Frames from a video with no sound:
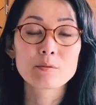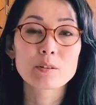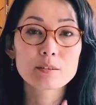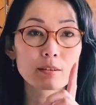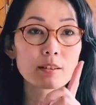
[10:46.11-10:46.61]

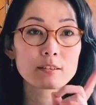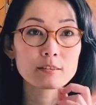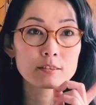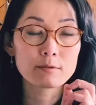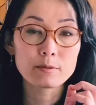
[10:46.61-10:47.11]
First
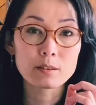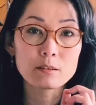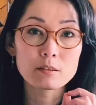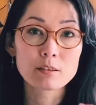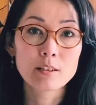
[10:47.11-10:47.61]
things
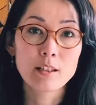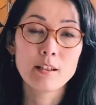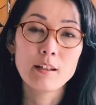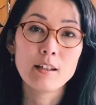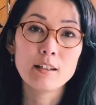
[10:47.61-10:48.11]
first
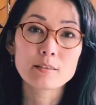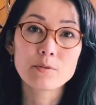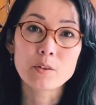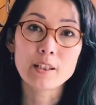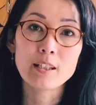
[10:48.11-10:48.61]
is
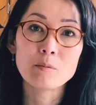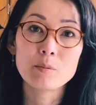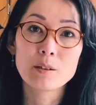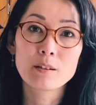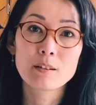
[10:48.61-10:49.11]
forgive.